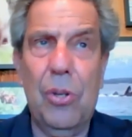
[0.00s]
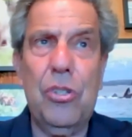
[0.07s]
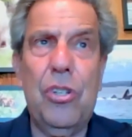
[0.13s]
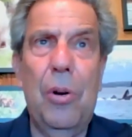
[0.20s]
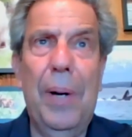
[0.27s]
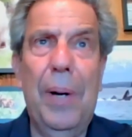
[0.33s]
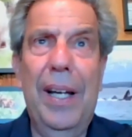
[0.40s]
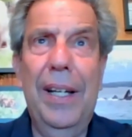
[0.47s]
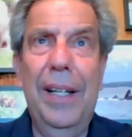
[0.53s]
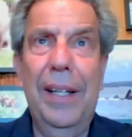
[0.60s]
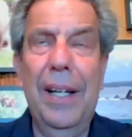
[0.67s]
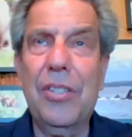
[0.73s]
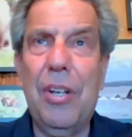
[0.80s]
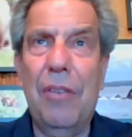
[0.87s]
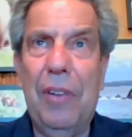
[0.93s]
also
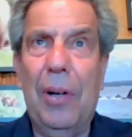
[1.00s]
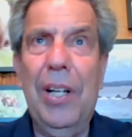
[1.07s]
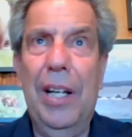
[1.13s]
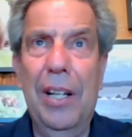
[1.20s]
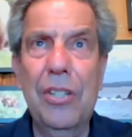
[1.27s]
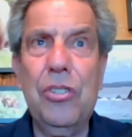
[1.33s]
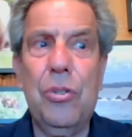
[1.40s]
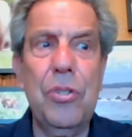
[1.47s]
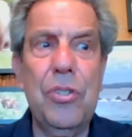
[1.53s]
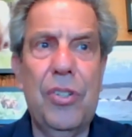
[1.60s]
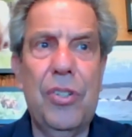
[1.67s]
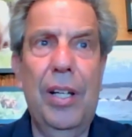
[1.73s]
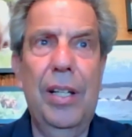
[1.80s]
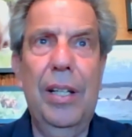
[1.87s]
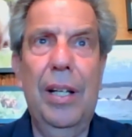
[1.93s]
a very
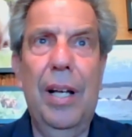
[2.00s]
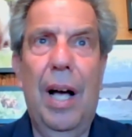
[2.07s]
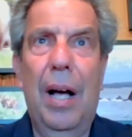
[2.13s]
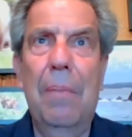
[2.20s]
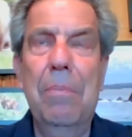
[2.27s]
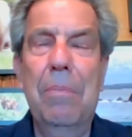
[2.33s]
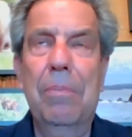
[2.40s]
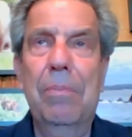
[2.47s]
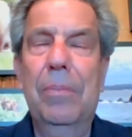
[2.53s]
interesting